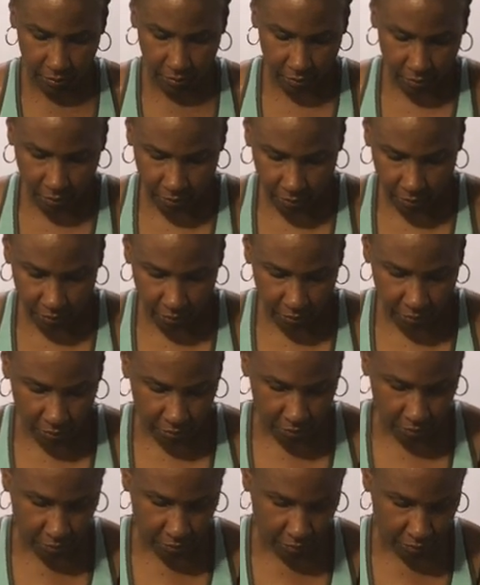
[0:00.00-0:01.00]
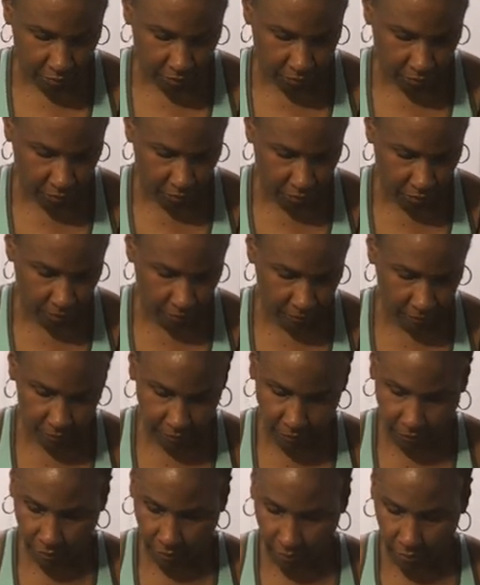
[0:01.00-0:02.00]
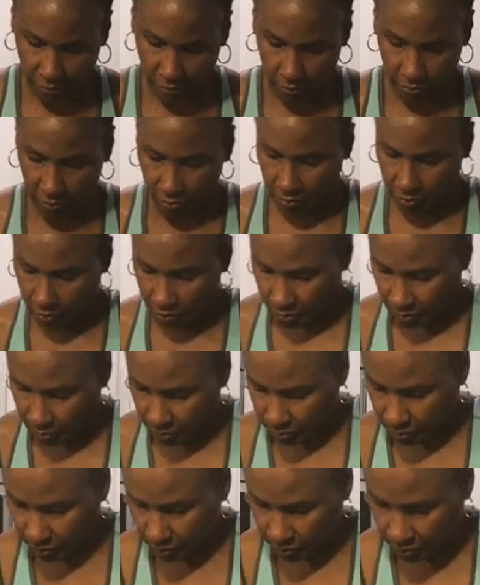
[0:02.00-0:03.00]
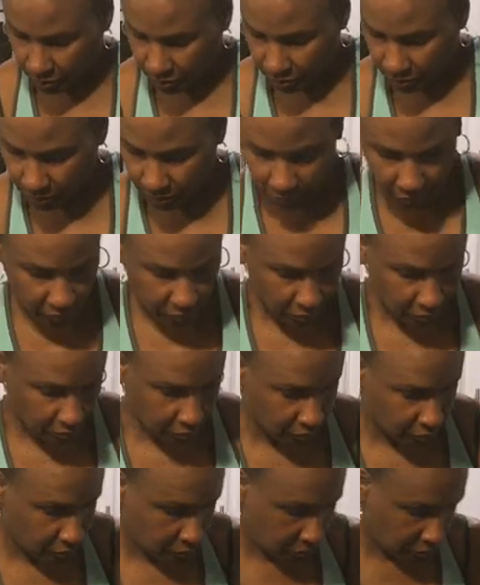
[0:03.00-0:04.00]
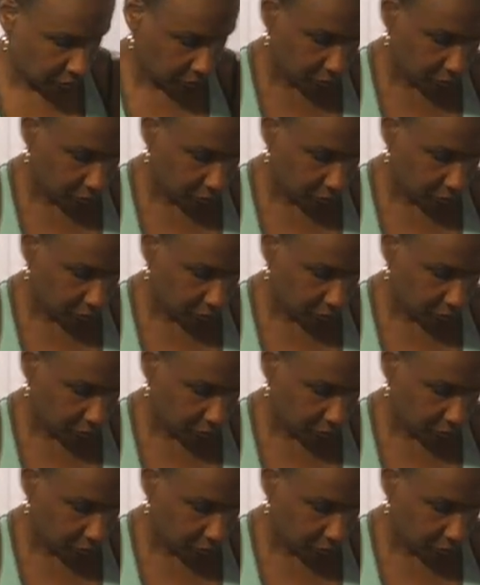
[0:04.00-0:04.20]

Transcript: the platform. I'm going to wash